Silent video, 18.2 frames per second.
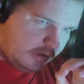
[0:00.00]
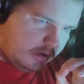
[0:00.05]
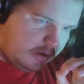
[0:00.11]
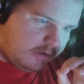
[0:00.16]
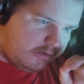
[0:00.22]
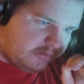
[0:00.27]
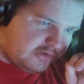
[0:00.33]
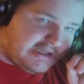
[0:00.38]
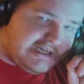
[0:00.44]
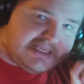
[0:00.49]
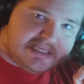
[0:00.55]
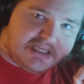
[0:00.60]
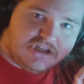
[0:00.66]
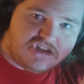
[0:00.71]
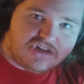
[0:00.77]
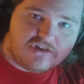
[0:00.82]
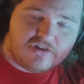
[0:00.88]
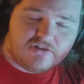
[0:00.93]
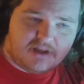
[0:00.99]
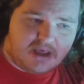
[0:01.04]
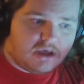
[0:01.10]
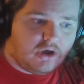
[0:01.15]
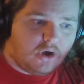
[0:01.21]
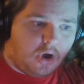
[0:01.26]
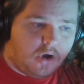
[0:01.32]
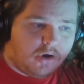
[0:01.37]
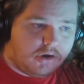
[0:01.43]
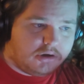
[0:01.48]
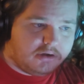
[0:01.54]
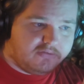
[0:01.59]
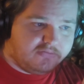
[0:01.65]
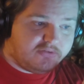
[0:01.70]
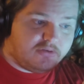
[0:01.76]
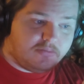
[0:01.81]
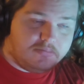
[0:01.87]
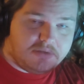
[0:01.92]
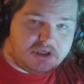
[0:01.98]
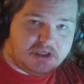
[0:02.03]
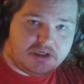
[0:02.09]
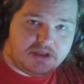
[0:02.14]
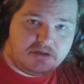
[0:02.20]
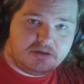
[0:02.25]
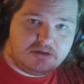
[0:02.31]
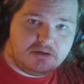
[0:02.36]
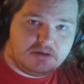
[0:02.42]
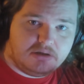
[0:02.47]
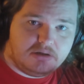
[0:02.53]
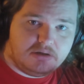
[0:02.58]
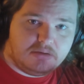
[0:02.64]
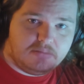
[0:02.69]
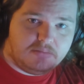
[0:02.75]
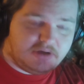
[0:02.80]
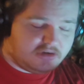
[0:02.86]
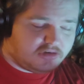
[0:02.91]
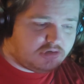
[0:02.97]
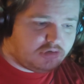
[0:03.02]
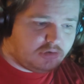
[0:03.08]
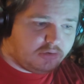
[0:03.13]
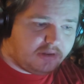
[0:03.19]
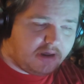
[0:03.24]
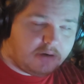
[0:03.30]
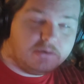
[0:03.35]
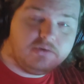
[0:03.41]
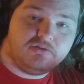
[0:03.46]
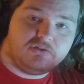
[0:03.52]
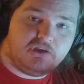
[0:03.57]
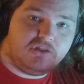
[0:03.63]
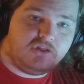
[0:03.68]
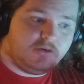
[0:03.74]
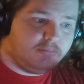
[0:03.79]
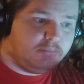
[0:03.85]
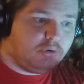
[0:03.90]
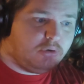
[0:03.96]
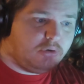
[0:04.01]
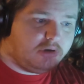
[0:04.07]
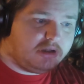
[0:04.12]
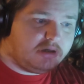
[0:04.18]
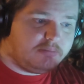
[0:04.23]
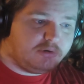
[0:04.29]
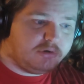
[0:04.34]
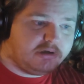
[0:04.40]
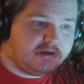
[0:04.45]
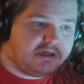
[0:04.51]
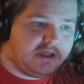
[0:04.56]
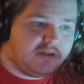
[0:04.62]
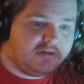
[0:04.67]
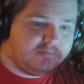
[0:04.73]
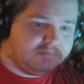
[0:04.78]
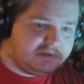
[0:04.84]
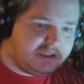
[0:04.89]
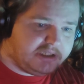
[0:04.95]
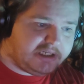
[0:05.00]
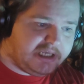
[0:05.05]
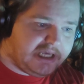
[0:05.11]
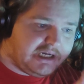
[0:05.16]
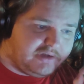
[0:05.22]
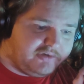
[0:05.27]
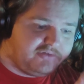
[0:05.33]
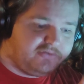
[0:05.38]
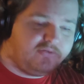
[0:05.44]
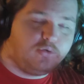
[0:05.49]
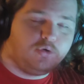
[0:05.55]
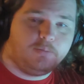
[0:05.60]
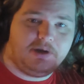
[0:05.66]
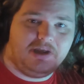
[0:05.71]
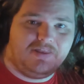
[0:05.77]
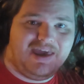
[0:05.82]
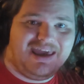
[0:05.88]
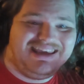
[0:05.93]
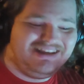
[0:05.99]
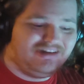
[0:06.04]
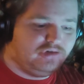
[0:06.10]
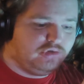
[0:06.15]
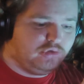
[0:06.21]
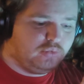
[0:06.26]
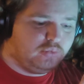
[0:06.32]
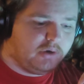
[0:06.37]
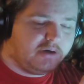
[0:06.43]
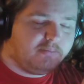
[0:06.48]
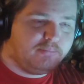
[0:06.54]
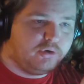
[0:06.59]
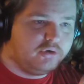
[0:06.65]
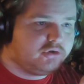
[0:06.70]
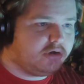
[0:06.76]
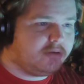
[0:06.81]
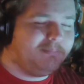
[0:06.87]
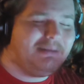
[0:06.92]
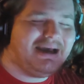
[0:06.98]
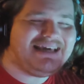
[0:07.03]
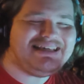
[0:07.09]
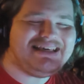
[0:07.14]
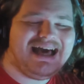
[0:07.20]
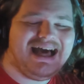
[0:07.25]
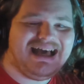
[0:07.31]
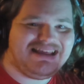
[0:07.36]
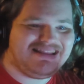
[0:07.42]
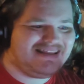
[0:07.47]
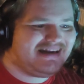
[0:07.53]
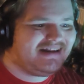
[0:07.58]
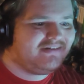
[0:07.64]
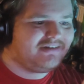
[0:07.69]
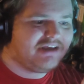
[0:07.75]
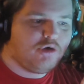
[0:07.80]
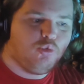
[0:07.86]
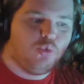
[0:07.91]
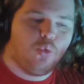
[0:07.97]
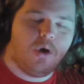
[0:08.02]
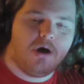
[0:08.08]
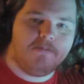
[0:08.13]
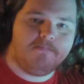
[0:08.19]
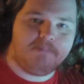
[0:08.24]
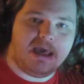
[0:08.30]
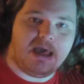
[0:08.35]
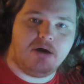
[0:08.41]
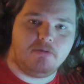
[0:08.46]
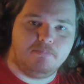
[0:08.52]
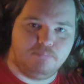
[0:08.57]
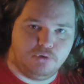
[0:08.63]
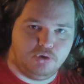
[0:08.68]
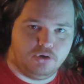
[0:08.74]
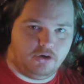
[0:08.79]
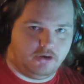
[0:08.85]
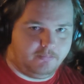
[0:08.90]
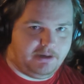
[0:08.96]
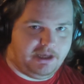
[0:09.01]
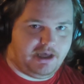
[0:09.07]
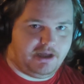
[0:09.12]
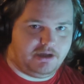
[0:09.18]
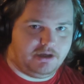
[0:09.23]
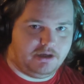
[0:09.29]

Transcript: Did he just take all of the meat mixture that was in the bowl and put it on the plate and is forming that into one burger? My guy, that is a 1 pound burger patty.